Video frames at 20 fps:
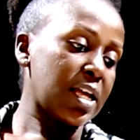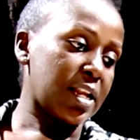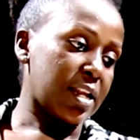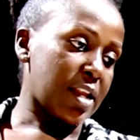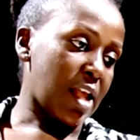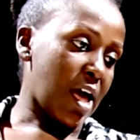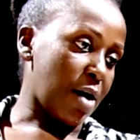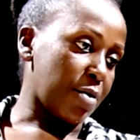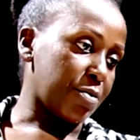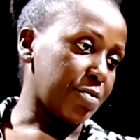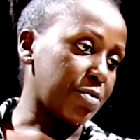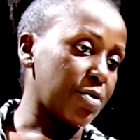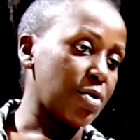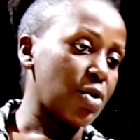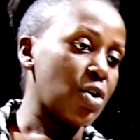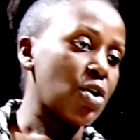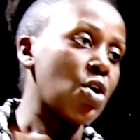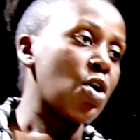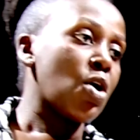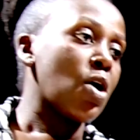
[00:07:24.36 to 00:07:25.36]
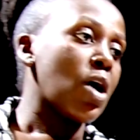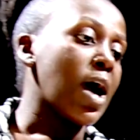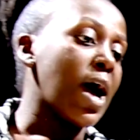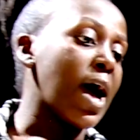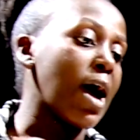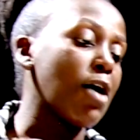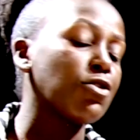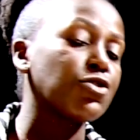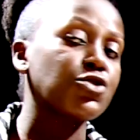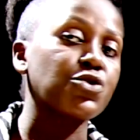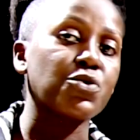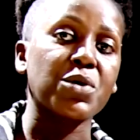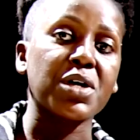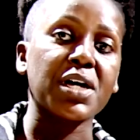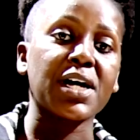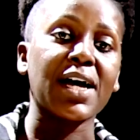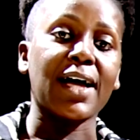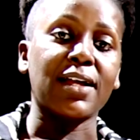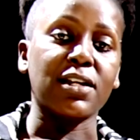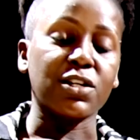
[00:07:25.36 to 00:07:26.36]
Now, how do
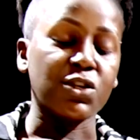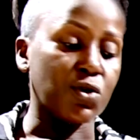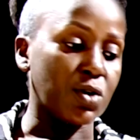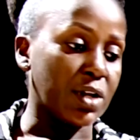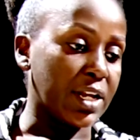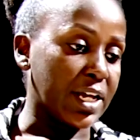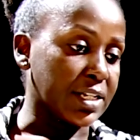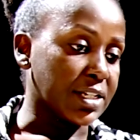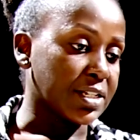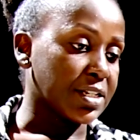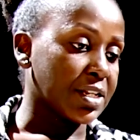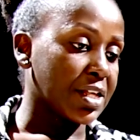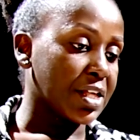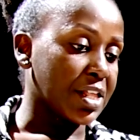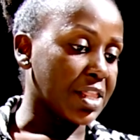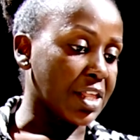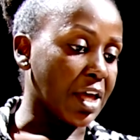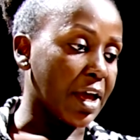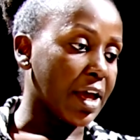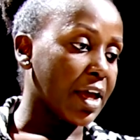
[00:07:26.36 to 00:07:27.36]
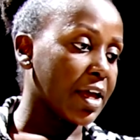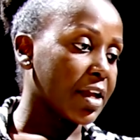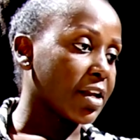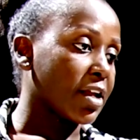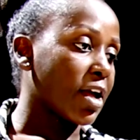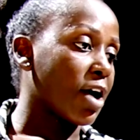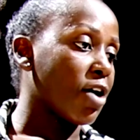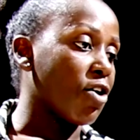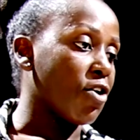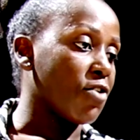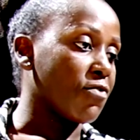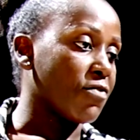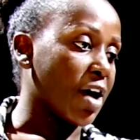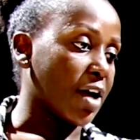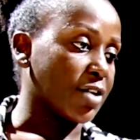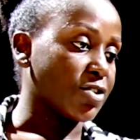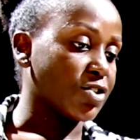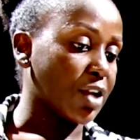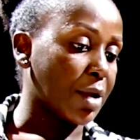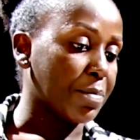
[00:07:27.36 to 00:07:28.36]
we calculate the area of
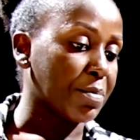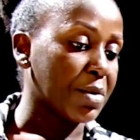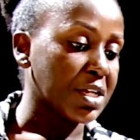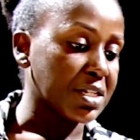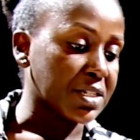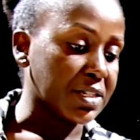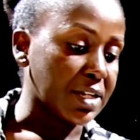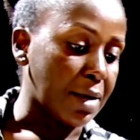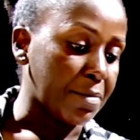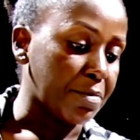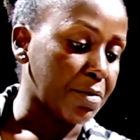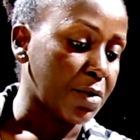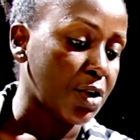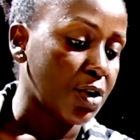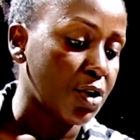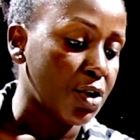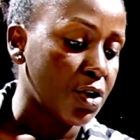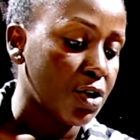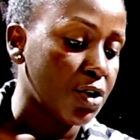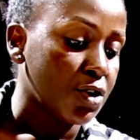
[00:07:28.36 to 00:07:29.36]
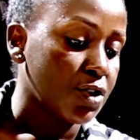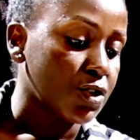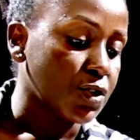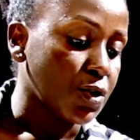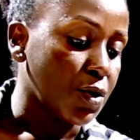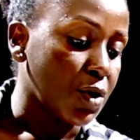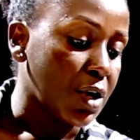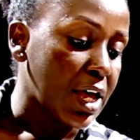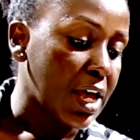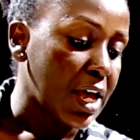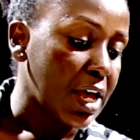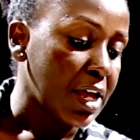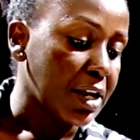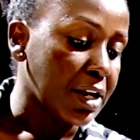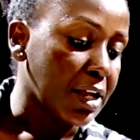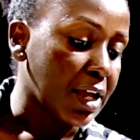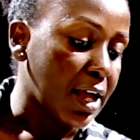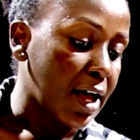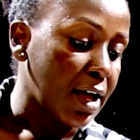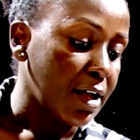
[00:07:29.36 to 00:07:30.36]
a trapezium? So
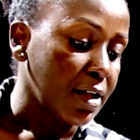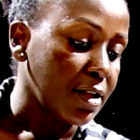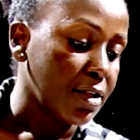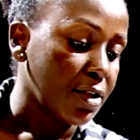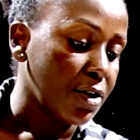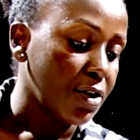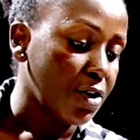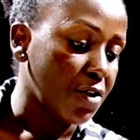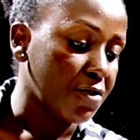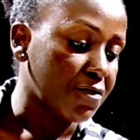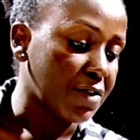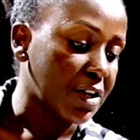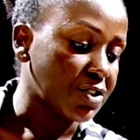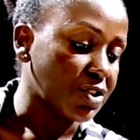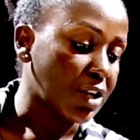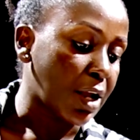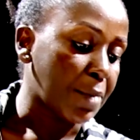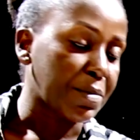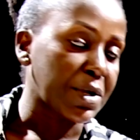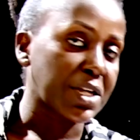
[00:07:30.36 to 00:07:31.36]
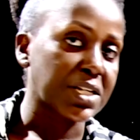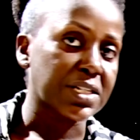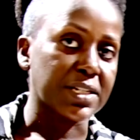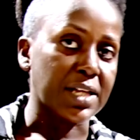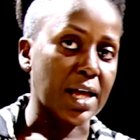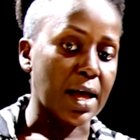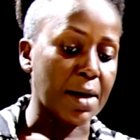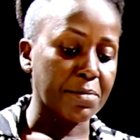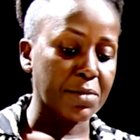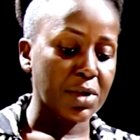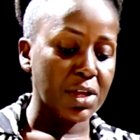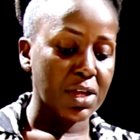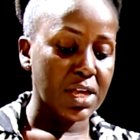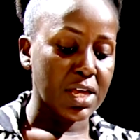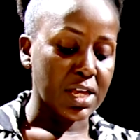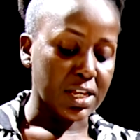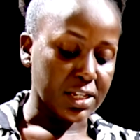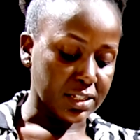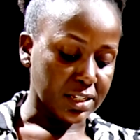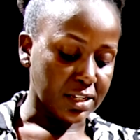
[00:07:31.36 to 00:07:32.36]
area of a trapezium
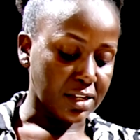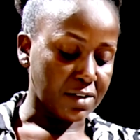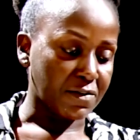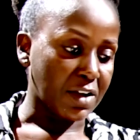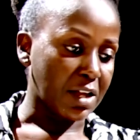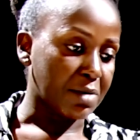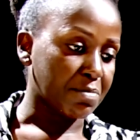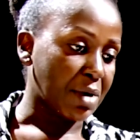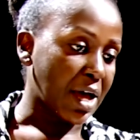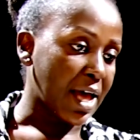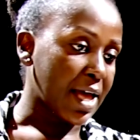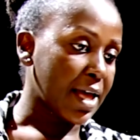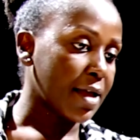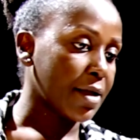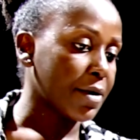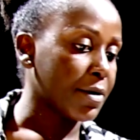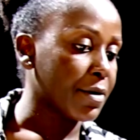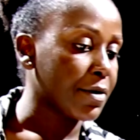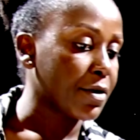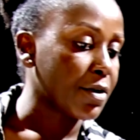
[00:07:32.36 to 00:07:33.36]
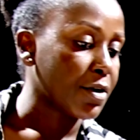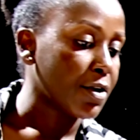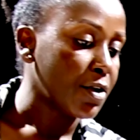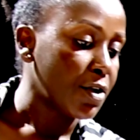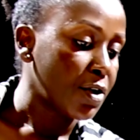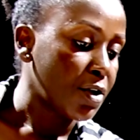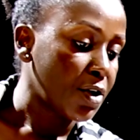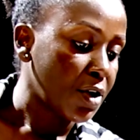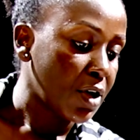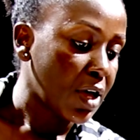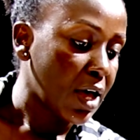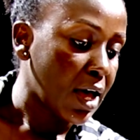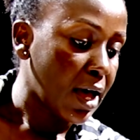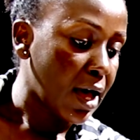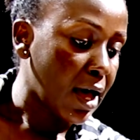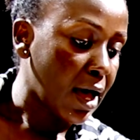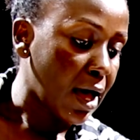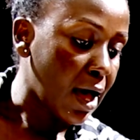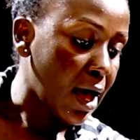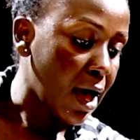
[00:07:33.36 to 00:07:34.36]
is given by
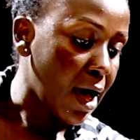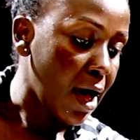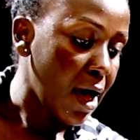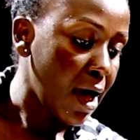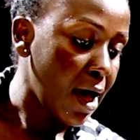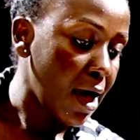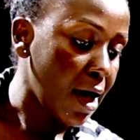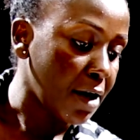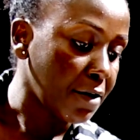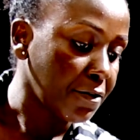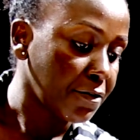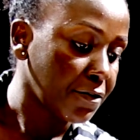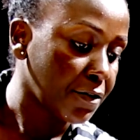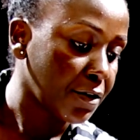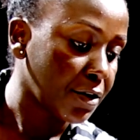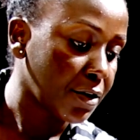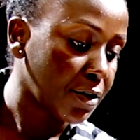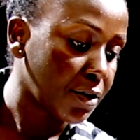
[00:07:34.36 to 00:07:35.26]
a half